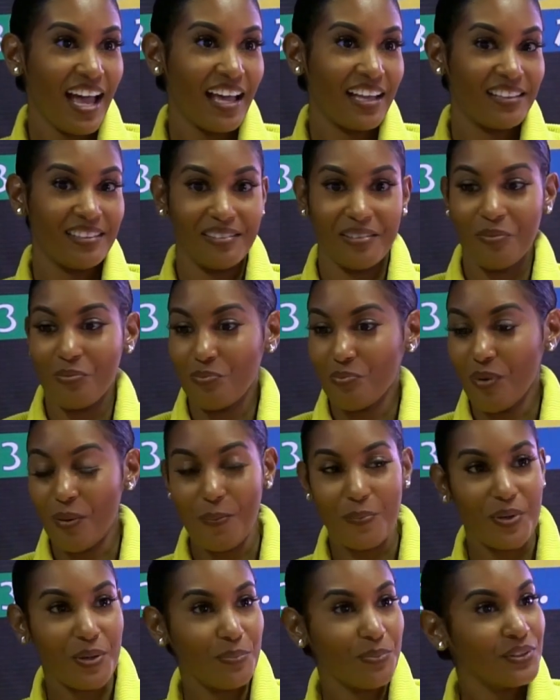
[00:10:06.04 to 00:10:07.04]
And
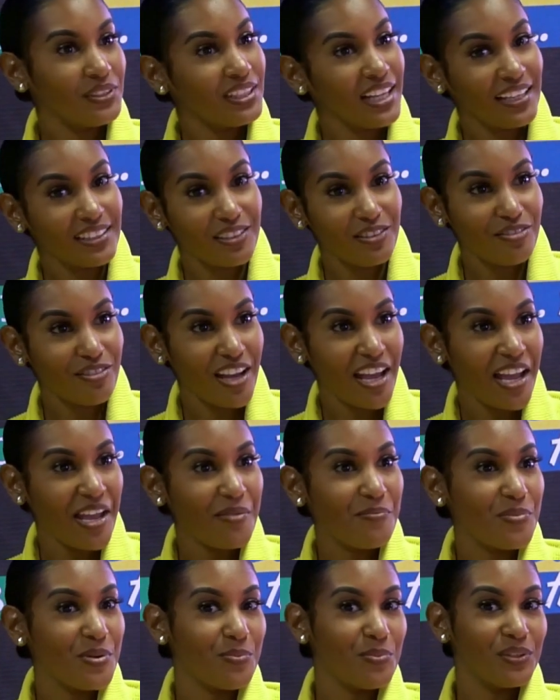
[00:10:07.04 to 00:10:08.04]
people liked the
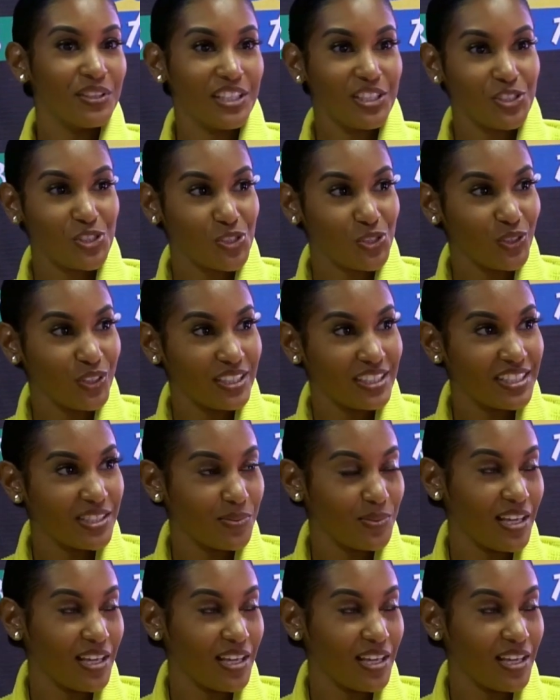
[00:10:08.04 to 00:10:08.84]
vibe, people enjoyed it.